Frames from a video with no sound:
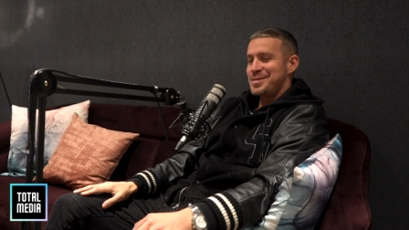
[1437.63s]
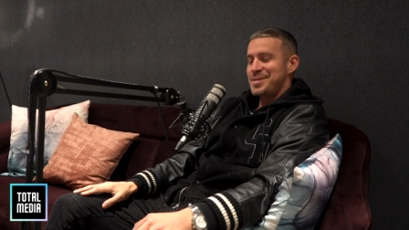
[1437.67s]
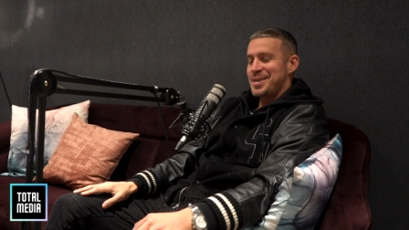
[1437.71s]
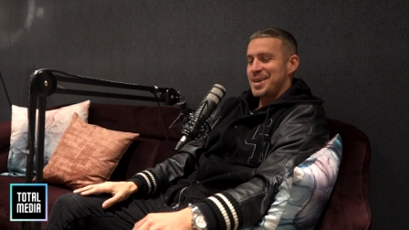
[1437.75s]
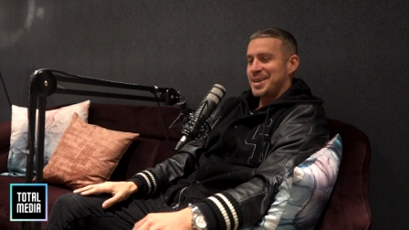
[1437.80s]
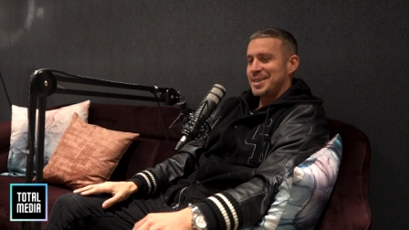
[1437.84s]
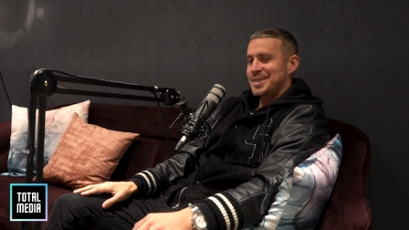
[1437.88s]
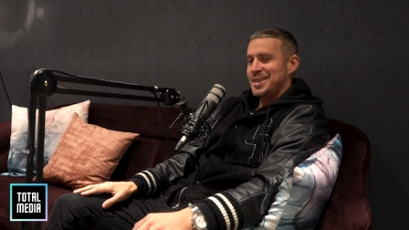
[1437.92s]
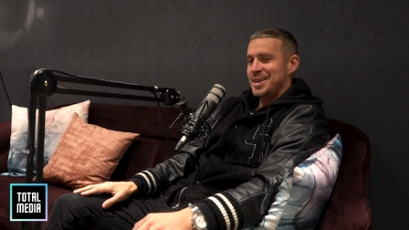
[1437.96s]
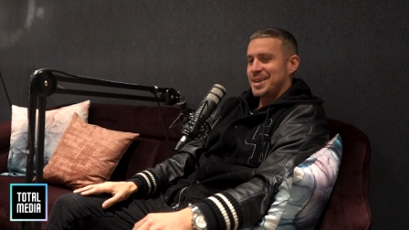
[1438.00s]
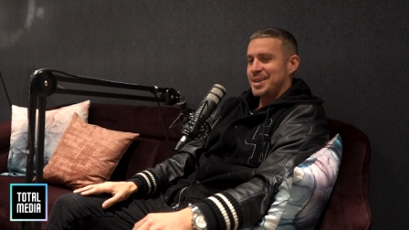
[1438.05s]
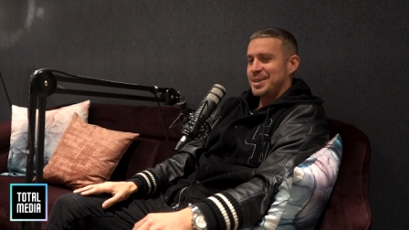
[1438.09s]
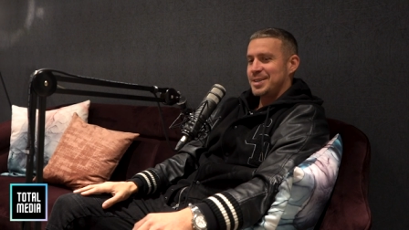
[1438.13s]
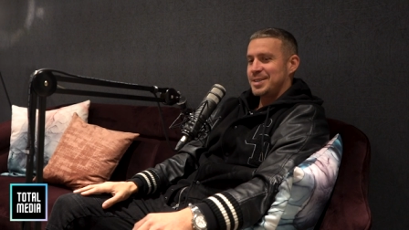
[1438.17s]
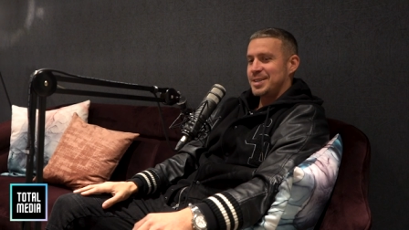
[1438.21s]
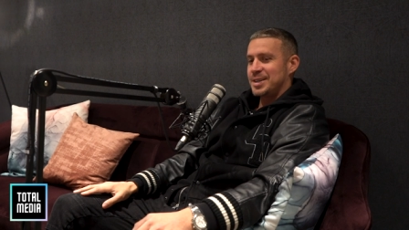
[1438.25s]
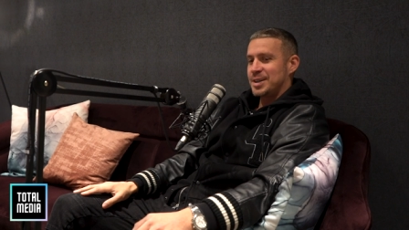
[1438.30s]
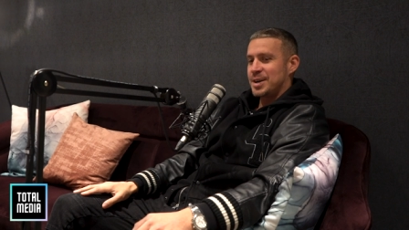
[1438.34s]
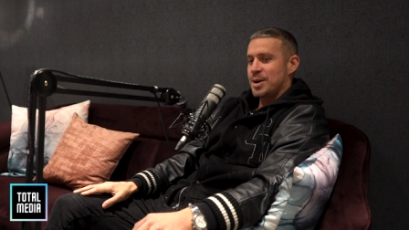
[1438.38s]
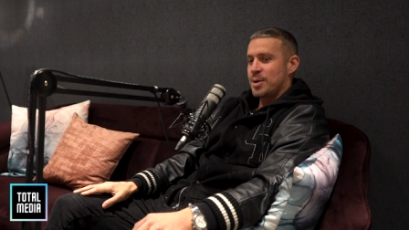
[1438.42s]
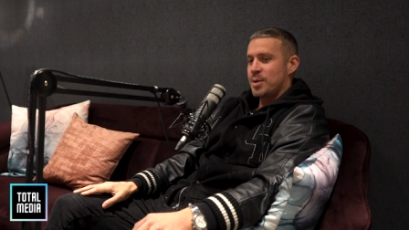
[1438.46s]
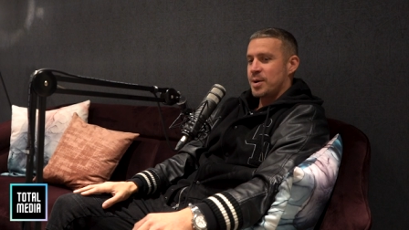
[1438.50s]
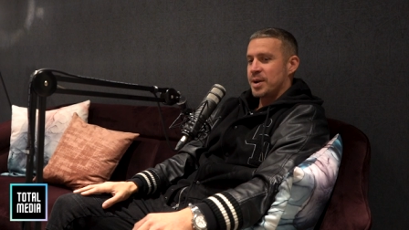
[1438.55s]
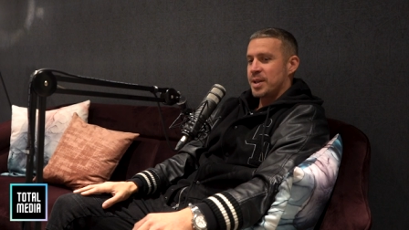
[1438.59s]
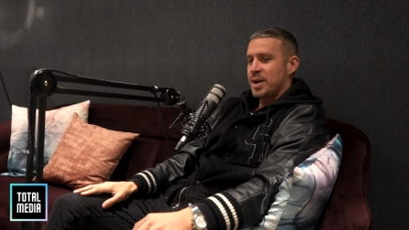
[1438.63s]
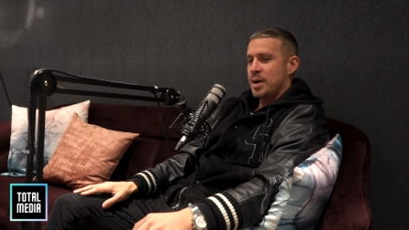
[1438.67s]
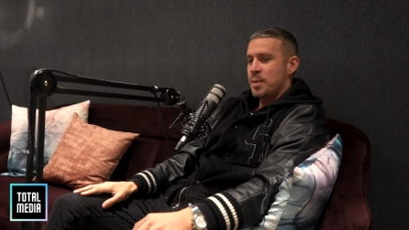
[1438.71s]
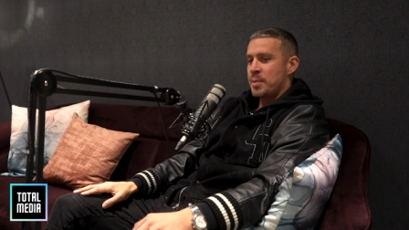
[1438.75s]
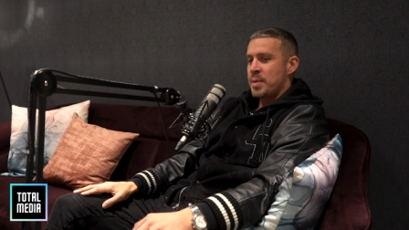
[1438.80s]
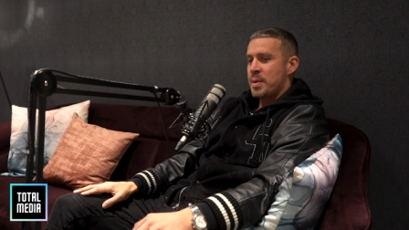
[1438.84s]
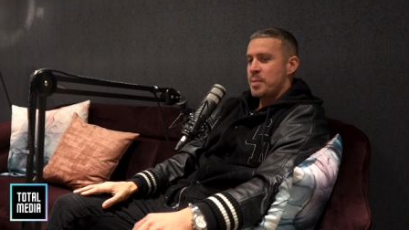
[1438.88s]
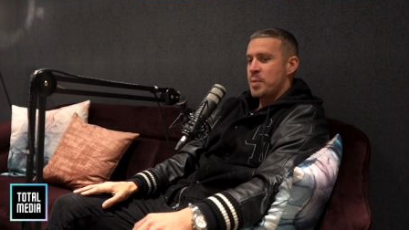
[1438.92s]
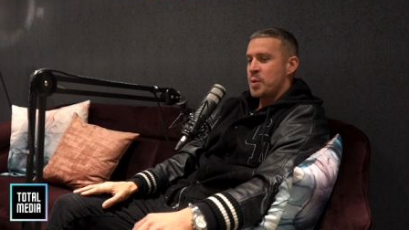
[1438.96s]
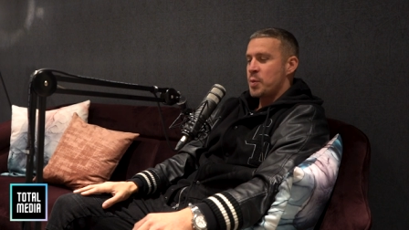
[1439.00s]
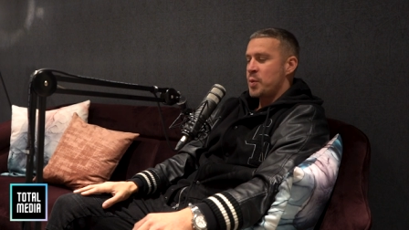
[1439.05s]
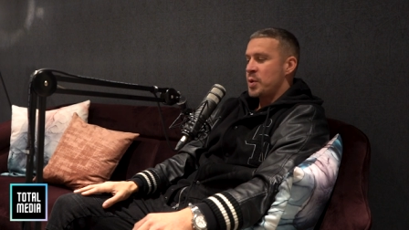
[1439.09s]
things that used to go on. I
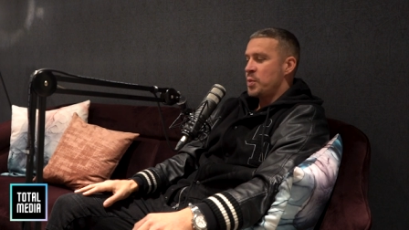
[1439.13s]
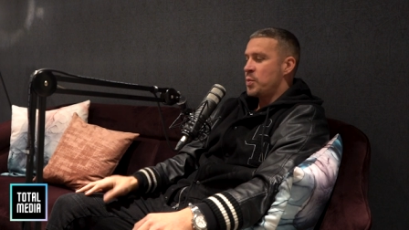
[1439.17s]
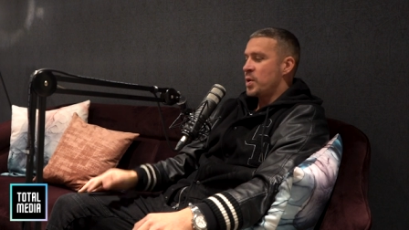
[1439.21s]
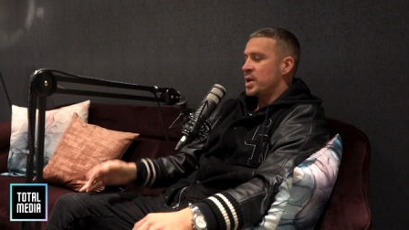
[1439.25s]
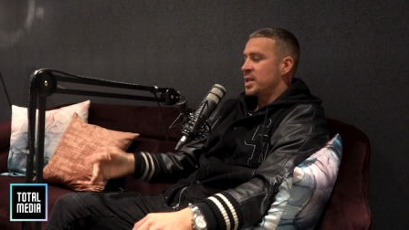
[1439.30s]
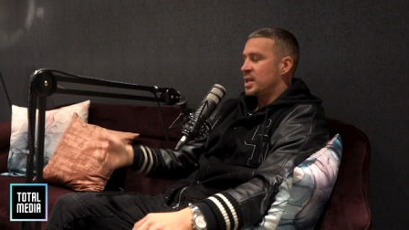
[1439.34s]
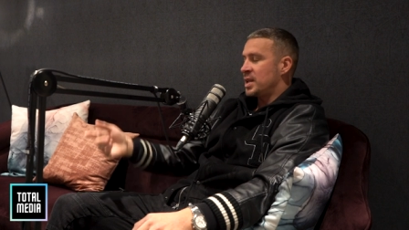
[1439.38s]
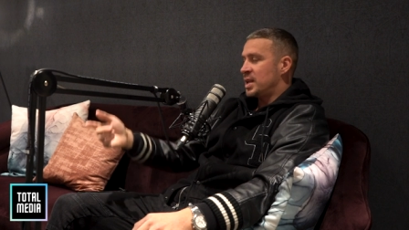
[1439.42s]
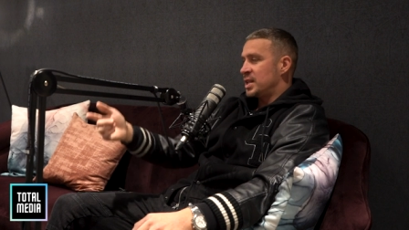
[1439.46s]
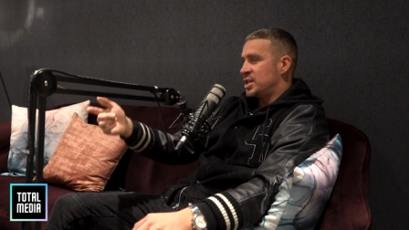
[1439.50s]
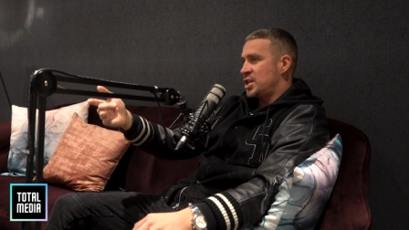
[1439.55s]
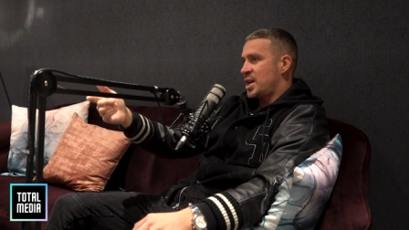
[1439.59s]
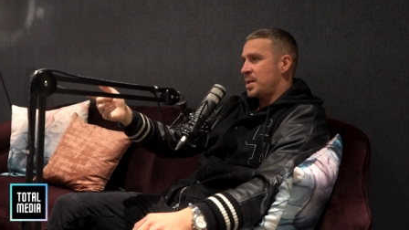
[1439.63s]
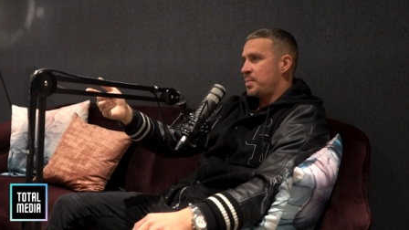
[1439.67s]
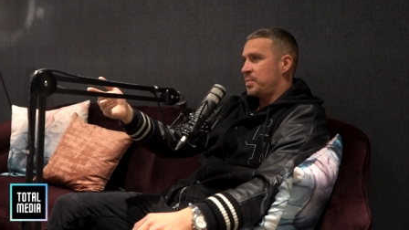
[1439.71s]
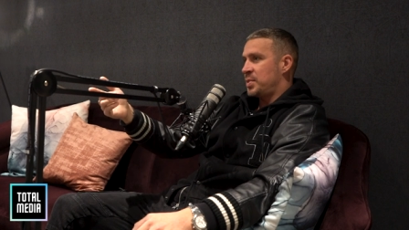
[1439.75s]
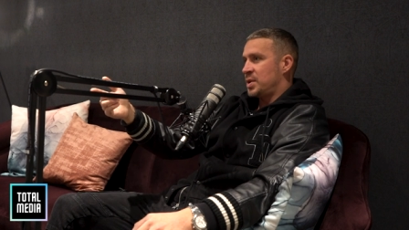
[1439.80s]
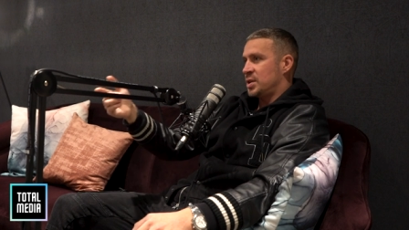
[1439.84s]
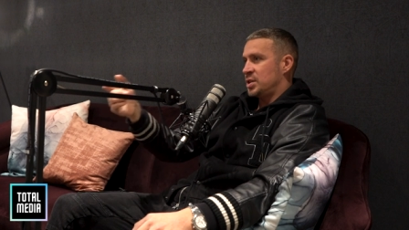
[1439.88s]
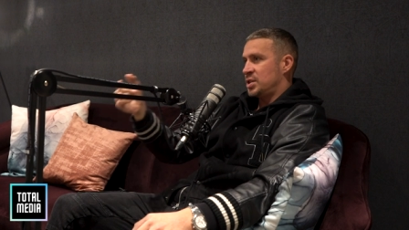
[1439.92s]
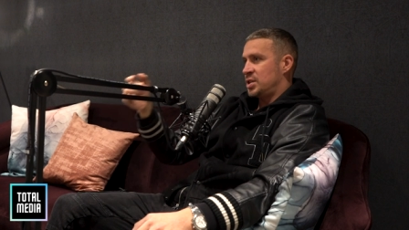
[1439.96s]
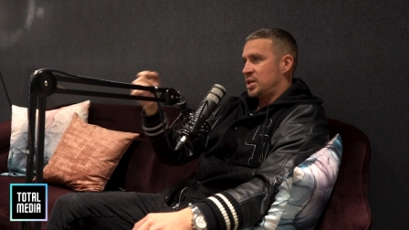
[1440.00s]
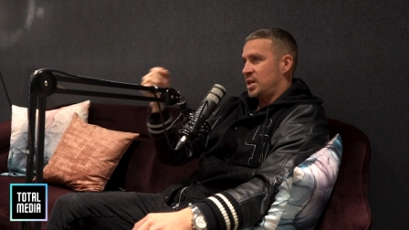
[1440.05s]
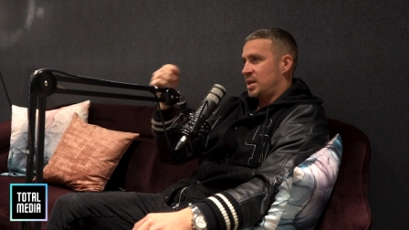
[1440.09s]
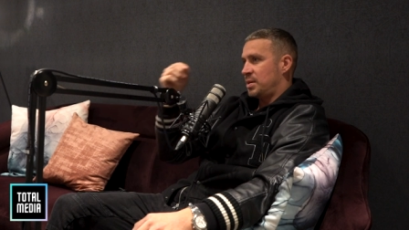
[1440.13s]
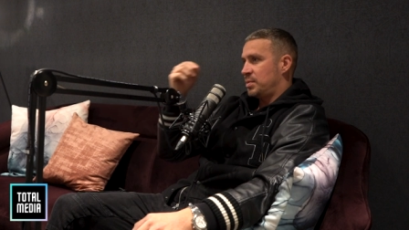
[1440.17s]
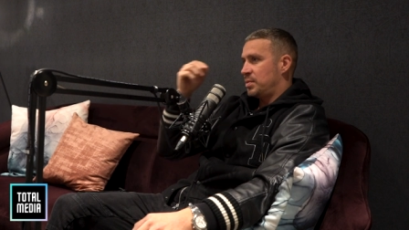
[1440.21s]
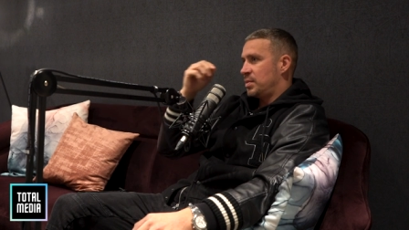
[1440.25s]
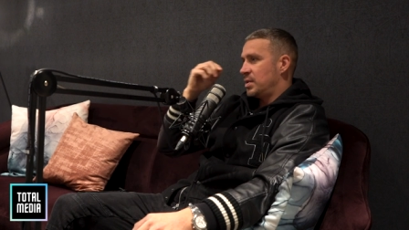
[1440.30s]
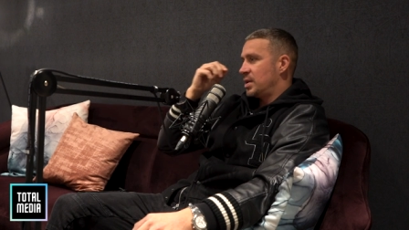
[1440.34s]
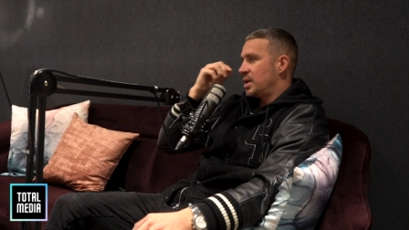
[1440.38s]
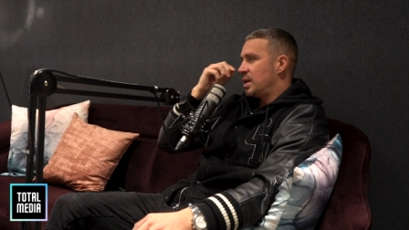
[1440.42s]
remember we won the championship,